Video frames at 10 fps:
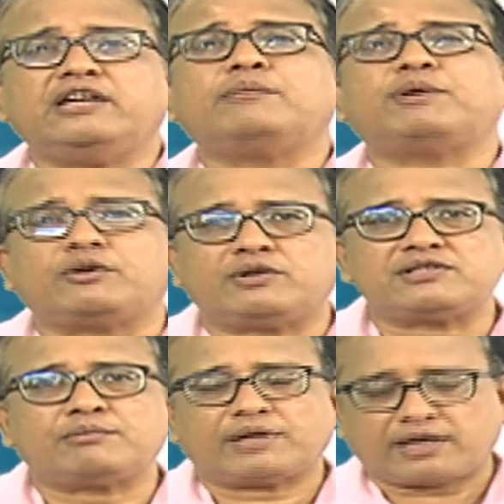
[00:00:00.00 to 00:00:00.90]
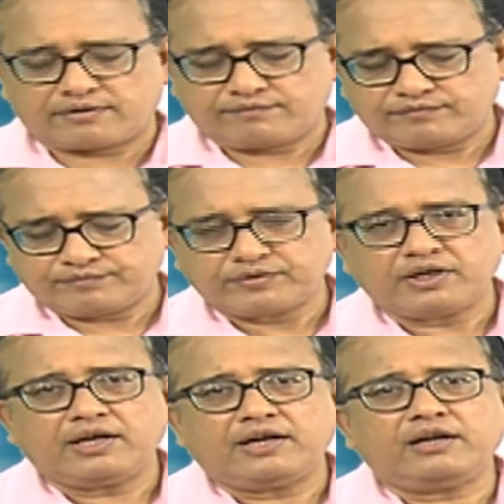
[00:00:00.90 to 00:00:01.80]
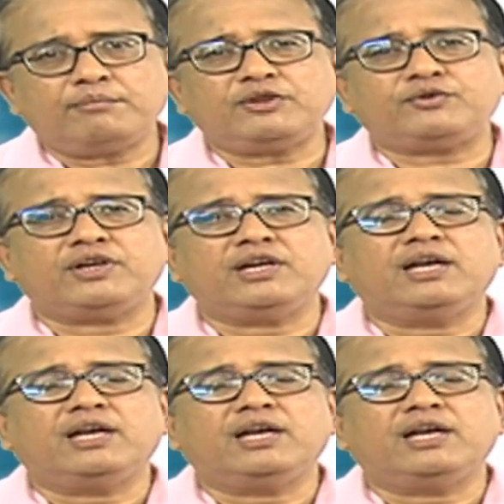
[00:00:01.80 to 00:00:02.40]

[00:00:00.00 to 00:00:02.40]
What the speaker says: a particular supplier. Number 3,